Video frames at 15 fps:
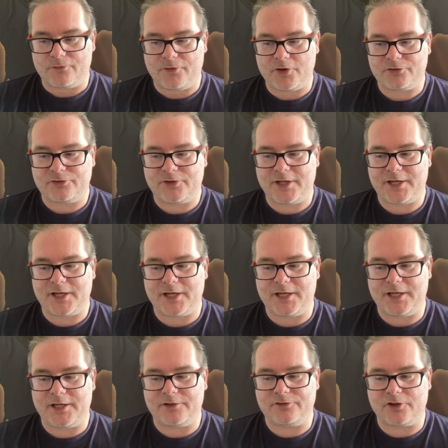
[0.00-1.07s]
first thing
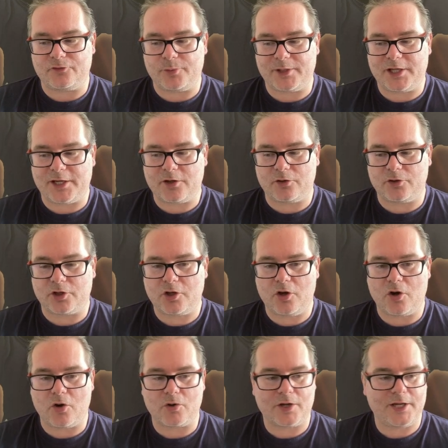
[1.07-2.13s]
is if we click on the
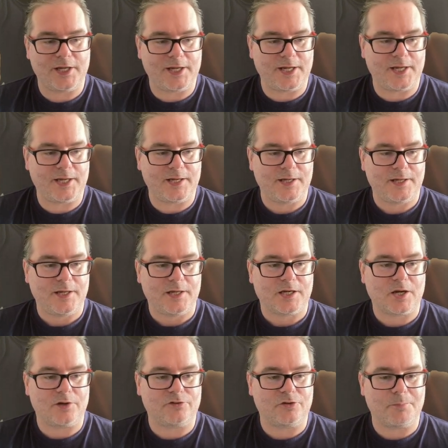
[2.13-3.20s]
cog here,
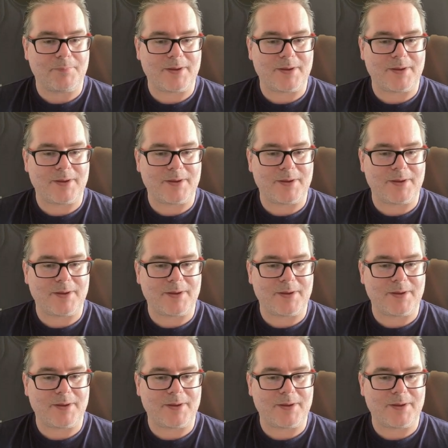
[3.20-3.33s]
go into